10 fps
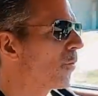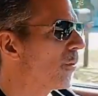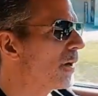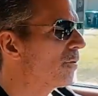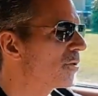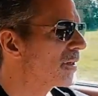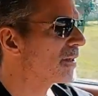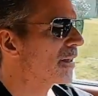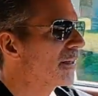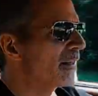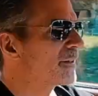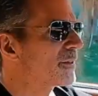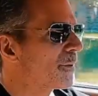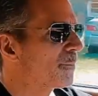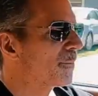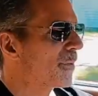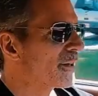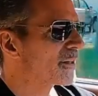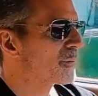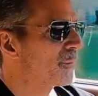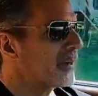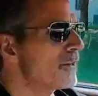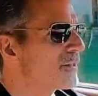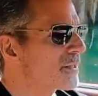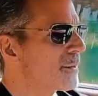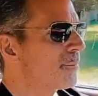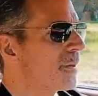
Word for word: Well, it was just the experience that